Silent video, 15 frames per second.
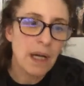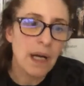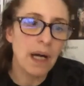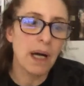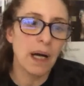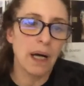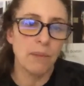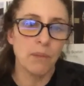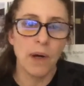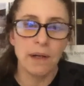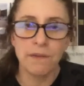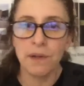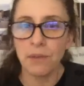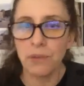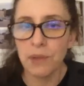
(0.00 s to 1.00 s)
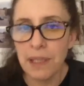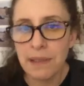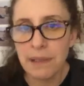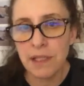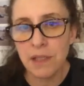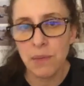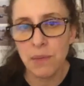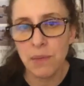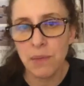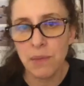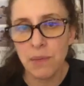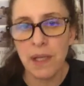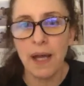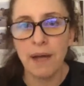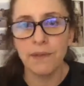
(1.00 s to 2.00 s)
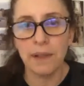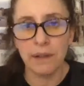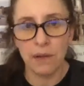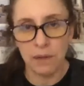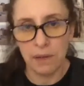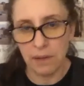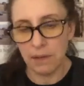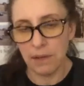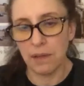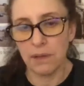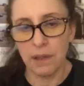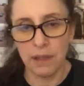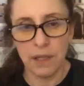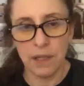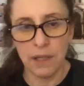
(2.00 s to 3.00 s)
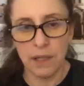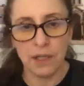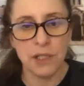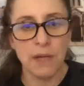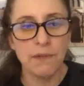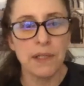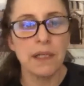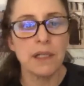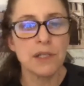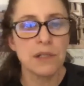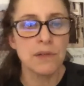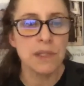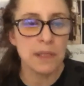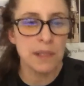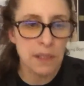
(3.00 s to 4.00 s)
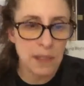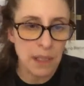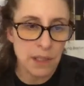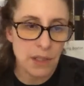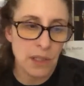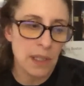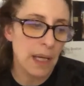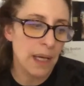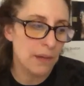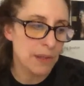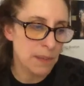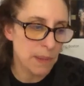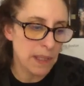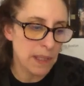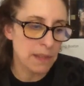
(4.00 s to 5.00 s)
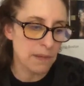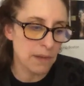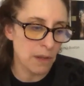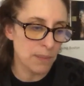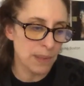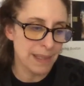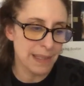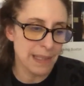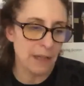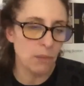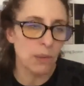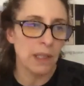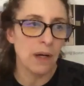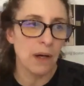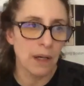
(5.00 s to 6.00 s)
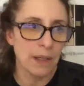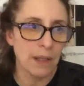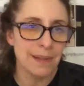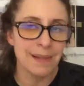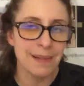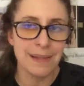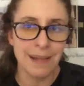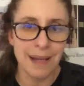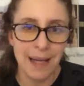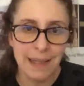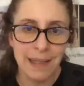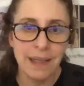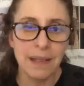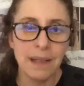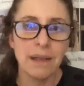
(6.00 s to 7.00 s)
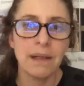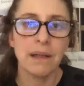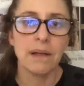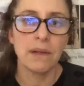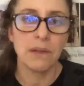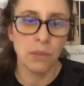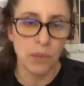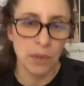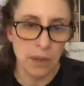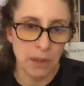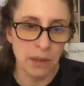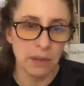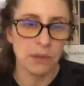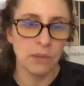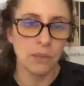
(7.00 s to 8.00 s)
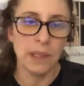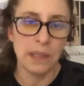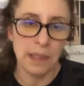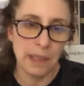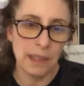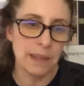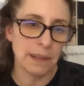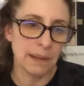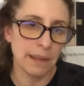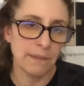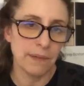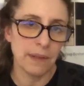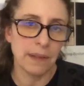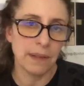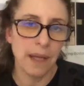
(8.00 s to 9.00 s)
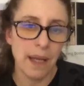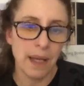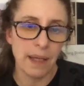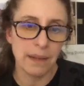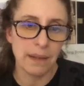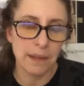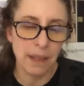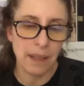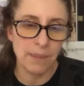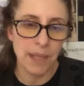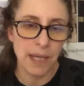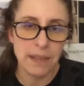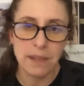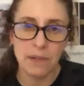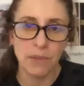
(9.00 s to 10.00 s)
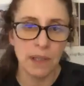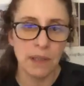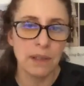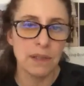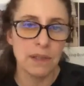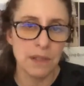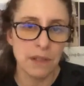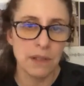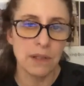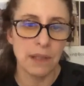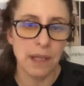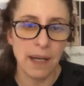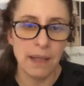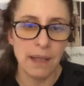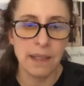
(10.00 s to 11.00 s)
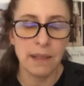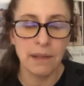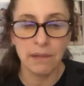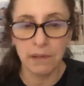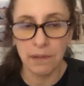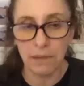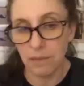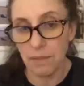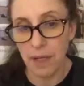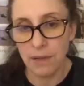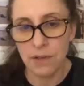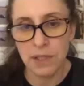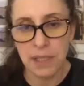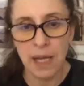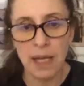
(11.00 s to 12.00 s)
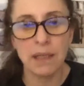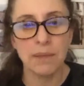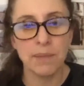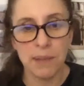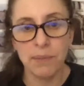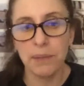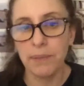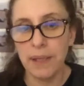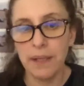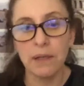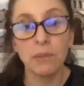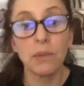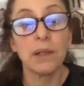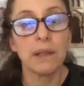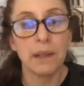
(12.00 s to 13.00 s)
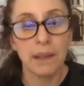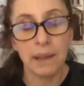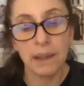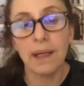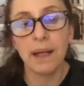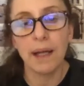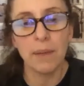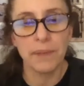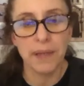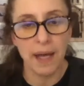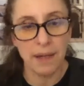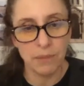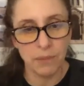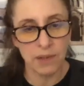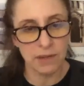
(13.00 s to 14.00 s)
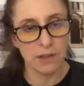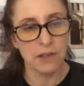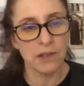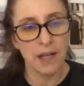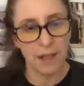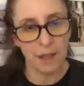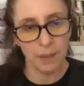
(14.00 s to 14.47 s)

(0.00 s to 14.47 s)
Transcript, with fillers: Um, one of the reasons we have the, the, the longevity issues in this country now is because of the obesity. We aren't designing the world we need to live in. And um, that's a real concern. And I think understanding people better will can help that with your help.